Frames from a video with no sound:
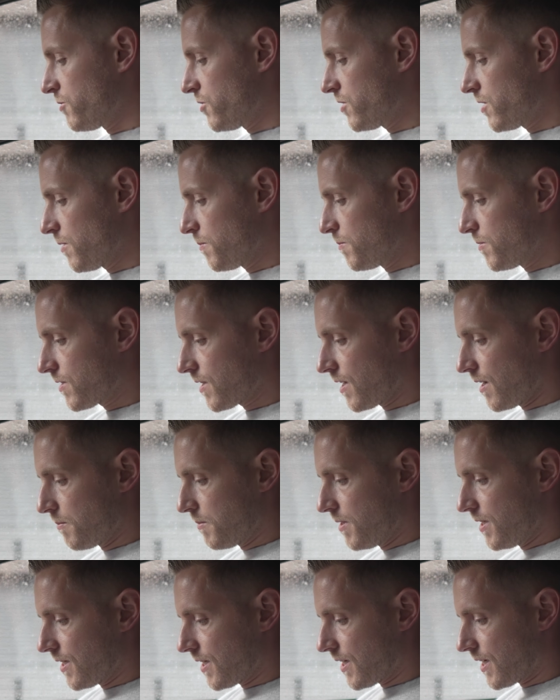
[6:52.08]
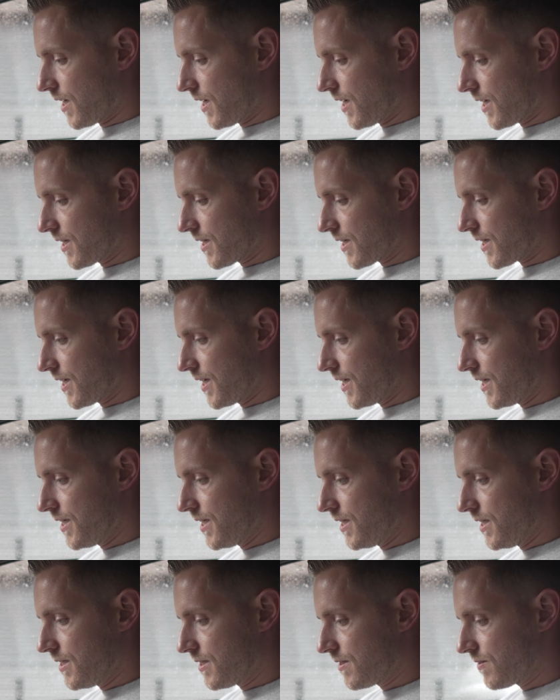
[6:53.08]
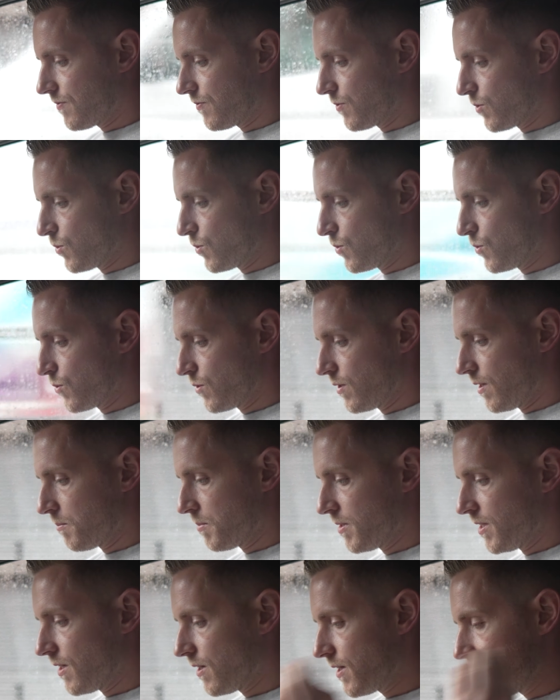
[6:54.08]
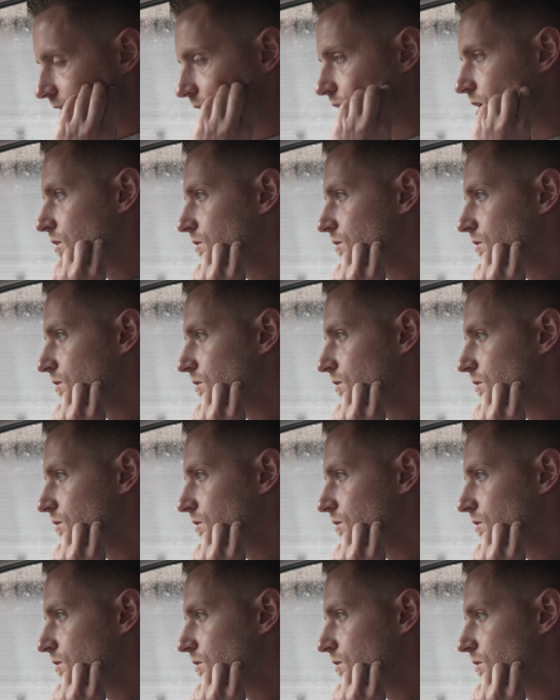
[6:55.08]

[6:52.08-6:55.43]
just hoping to come in and collect the keys for number 9